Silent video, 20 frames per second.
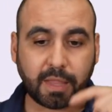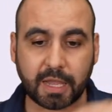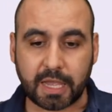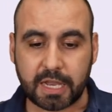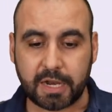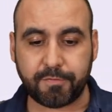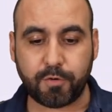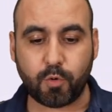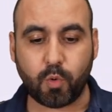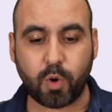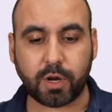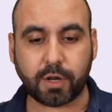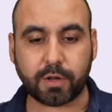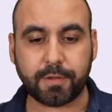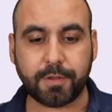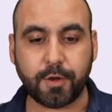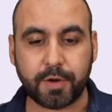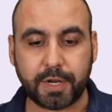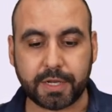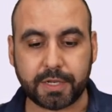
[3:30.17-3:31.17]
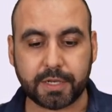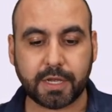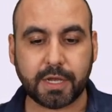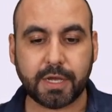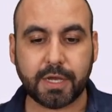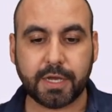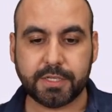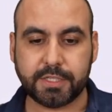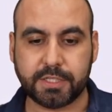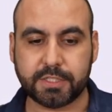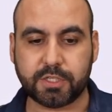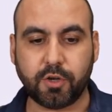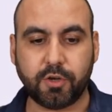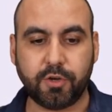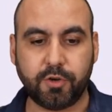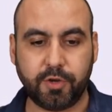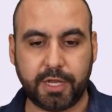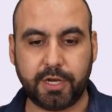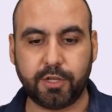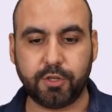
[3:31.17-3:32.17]
And if you want to clone it, just go
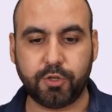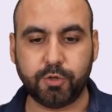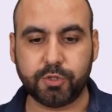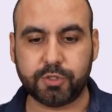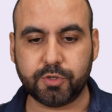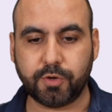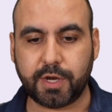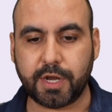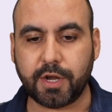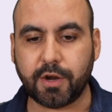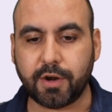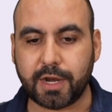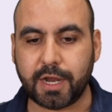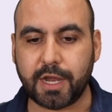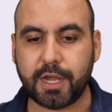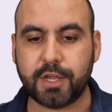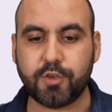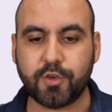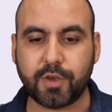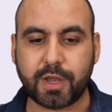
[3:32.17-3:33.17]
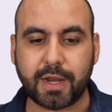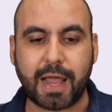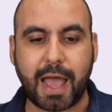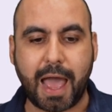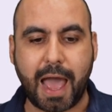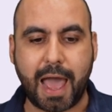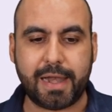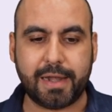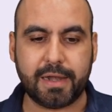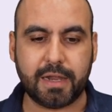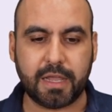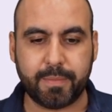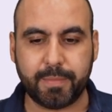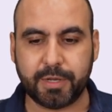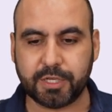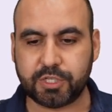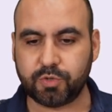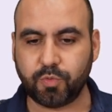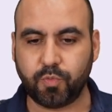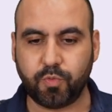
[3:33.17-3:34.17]
ahead and do so here, and you can add an
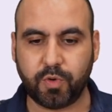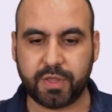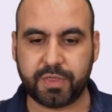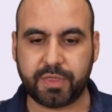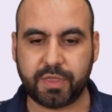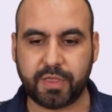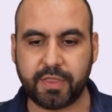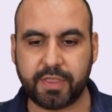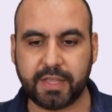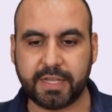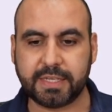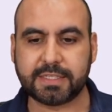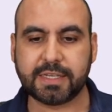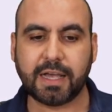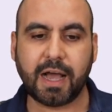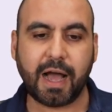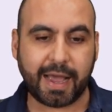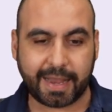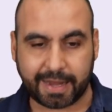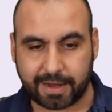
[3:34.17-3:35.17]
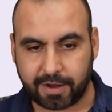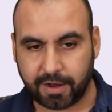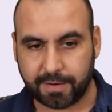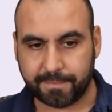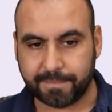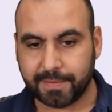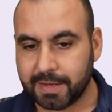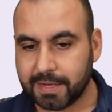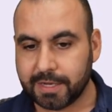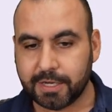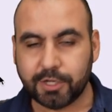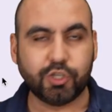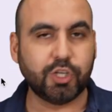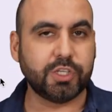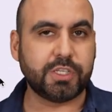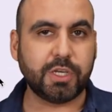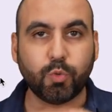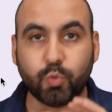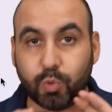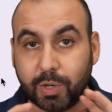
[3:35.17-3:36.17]
image with this icon. So
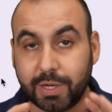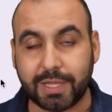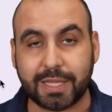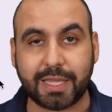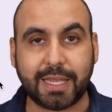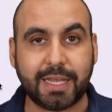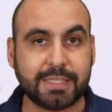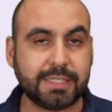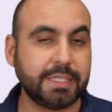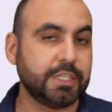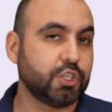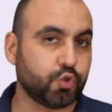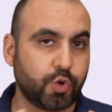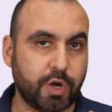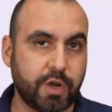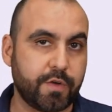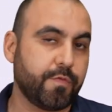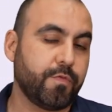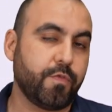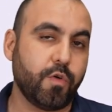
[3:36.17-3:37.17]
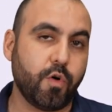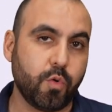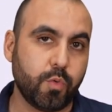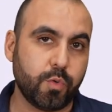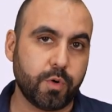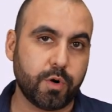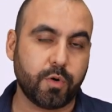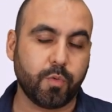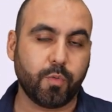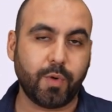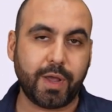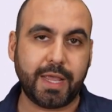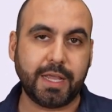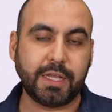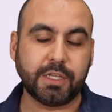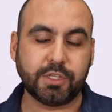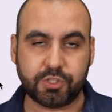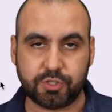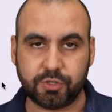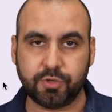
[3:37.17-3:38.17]
it's a really easy, straightforward
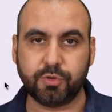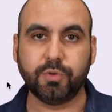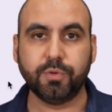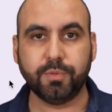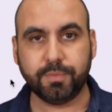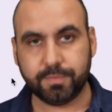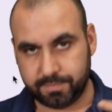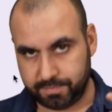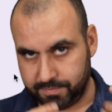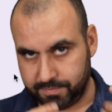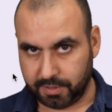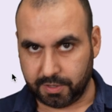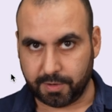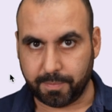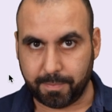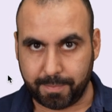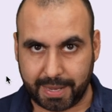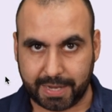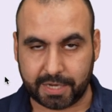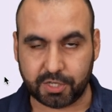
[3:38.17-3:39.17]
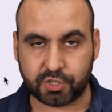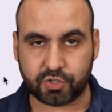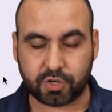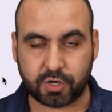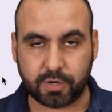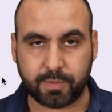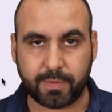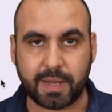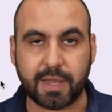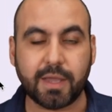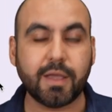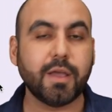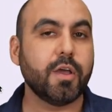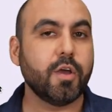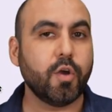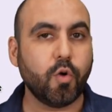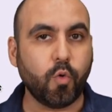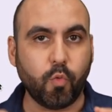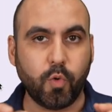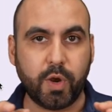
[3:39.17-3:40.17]
way to make a survey
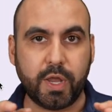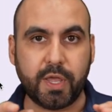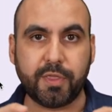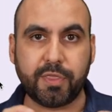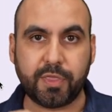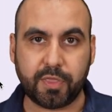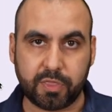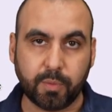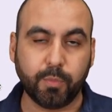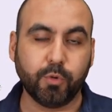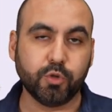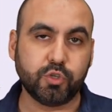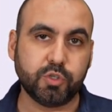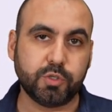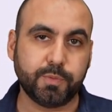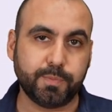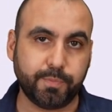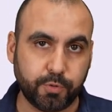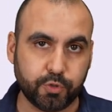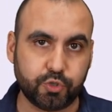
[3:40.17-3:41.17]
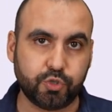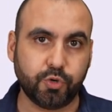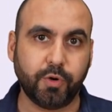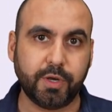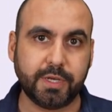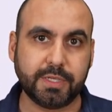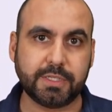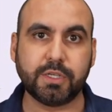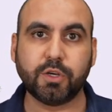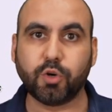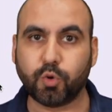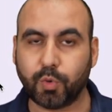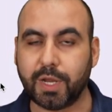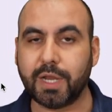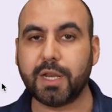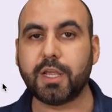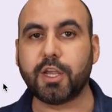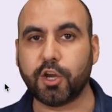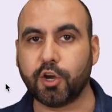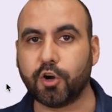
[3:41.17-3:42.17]
with the multiple choice
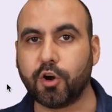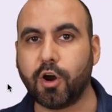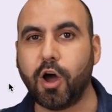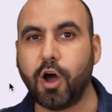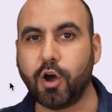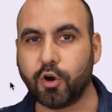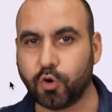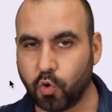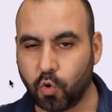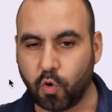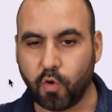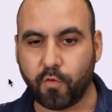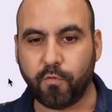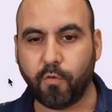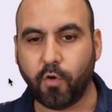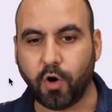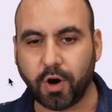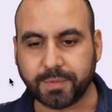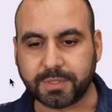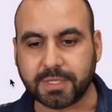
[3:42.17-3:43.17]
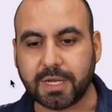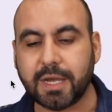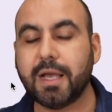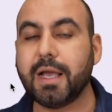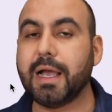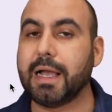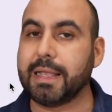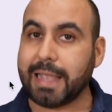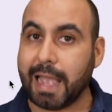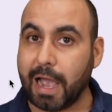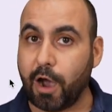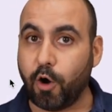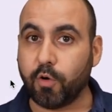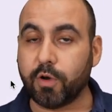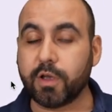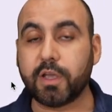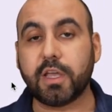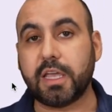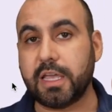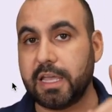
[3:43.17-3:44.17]
grid here on Google Forms. Now,
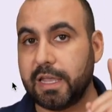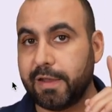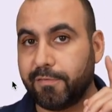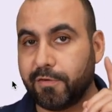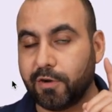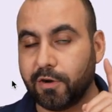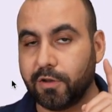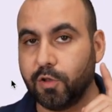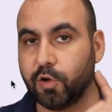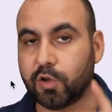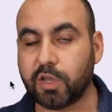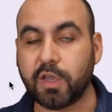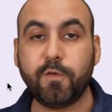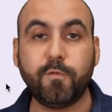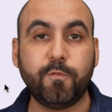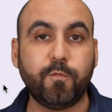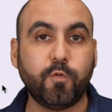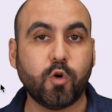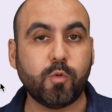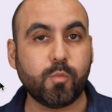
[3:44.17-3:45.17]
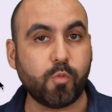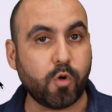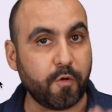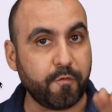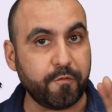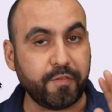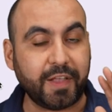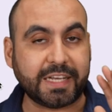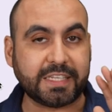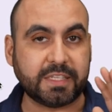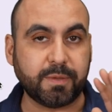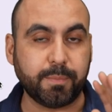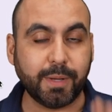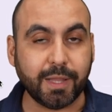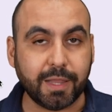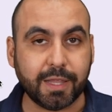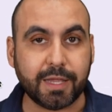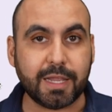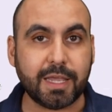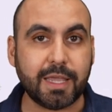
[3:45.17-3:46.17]
if you're looking for more
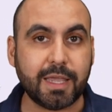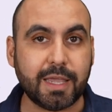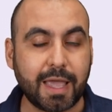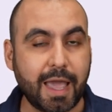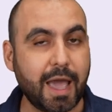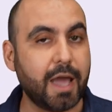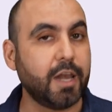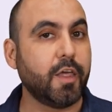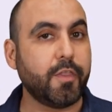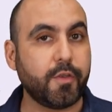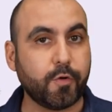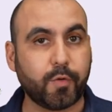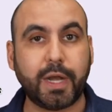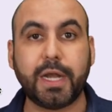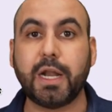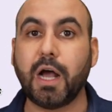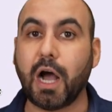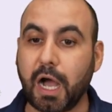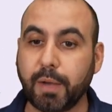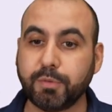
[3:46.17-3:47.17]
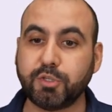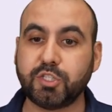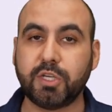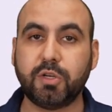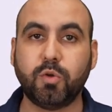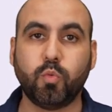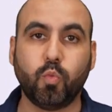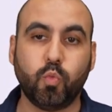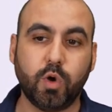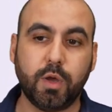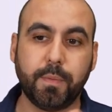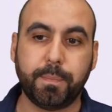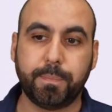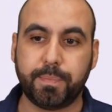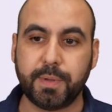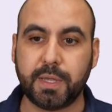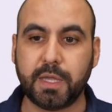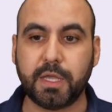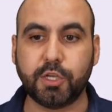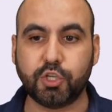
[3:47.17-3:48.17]
flexibility, another great option would
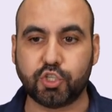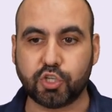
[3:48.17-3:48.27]
be